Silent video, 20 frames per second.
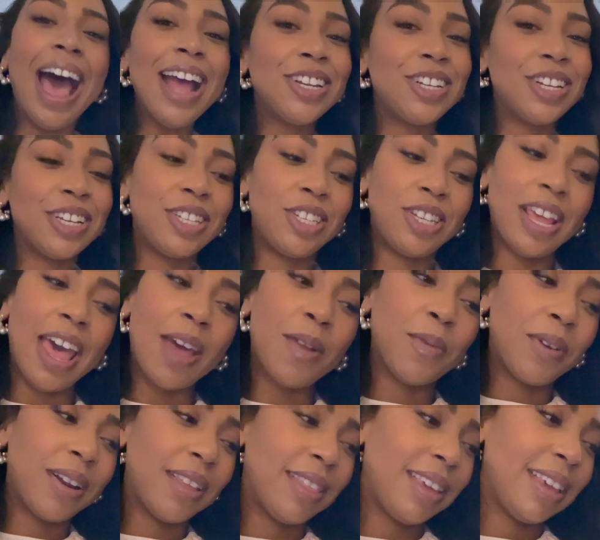I just had
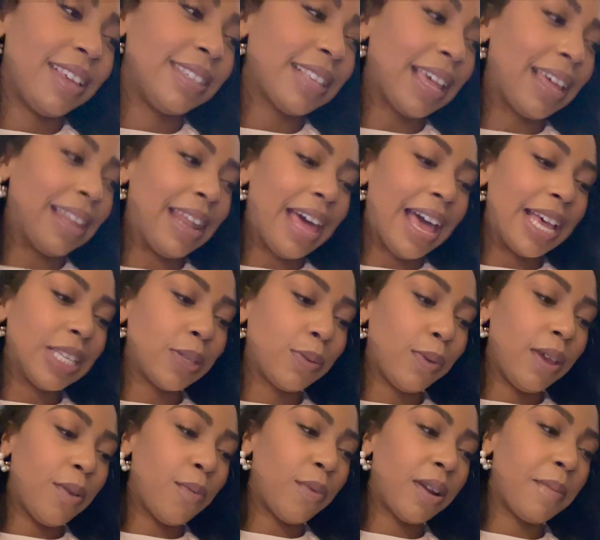one of these like last
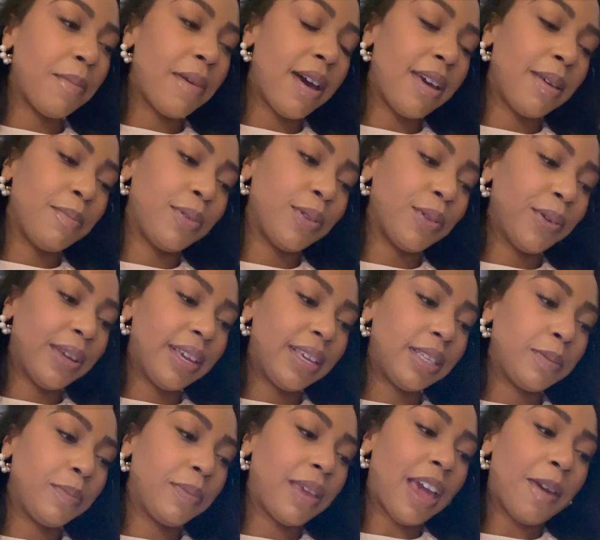week. One of my
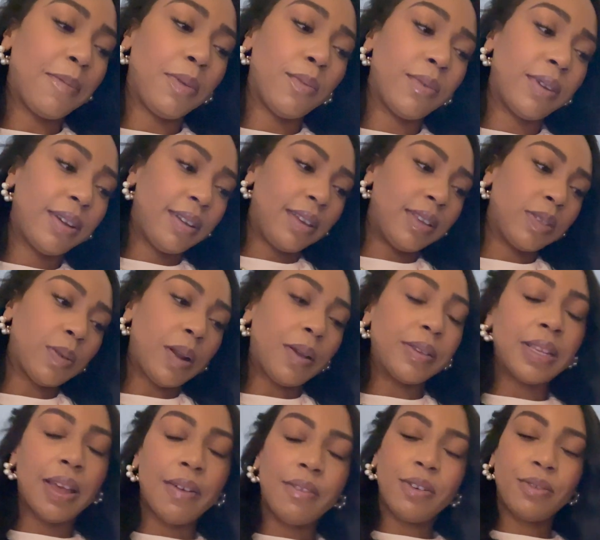employees gave me one of these when I was
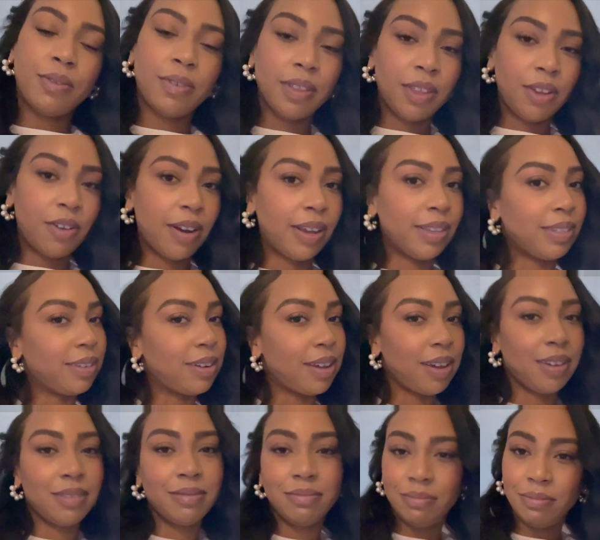having a really crazy
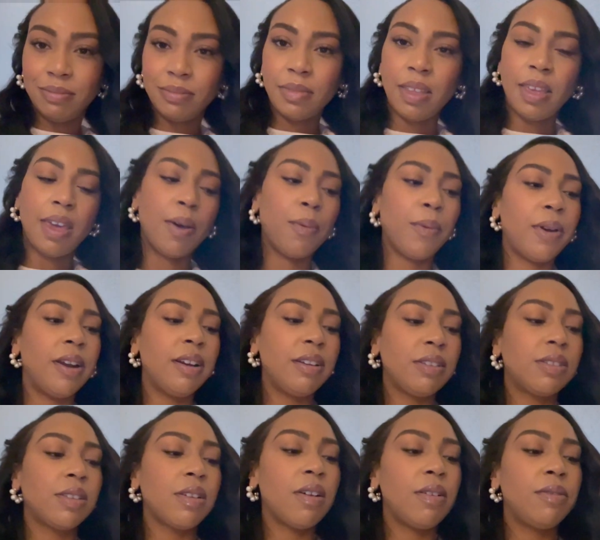day at work.
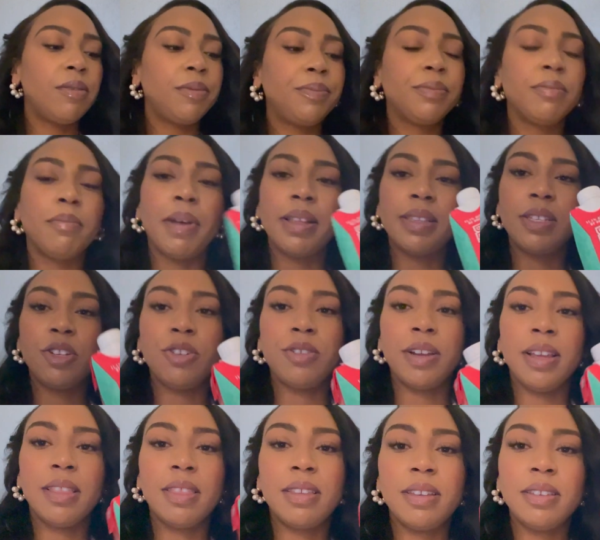So about to
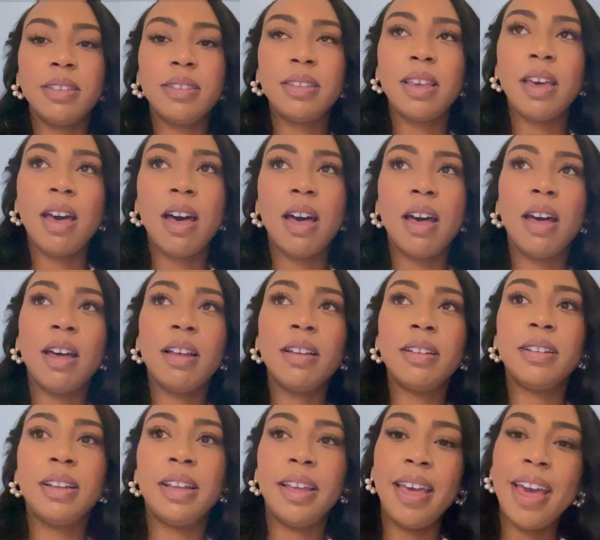drink this. Uh,
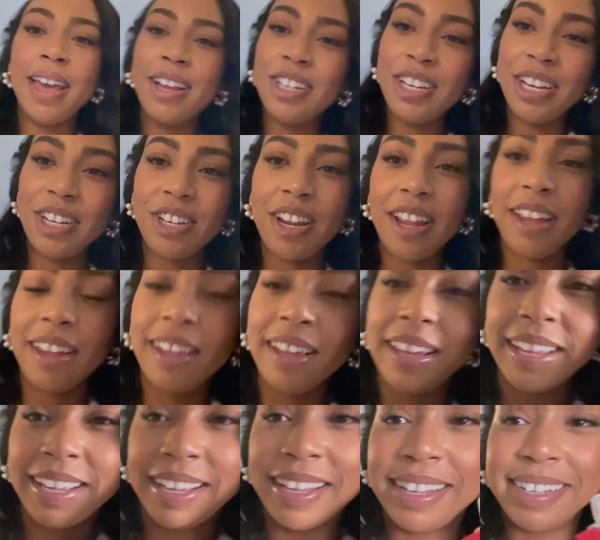hey, Shishi.
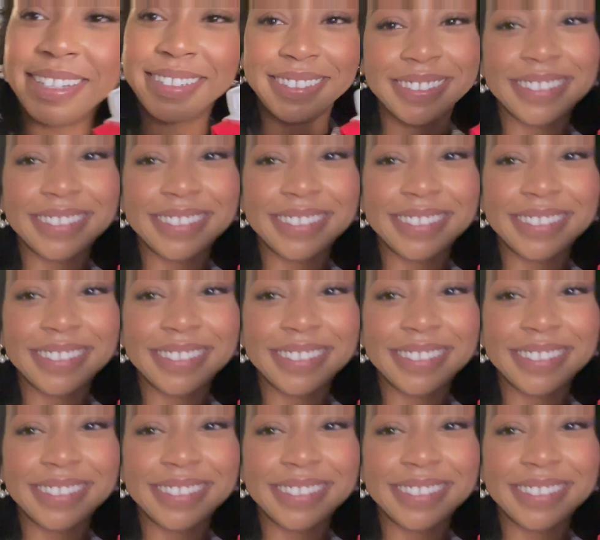Hi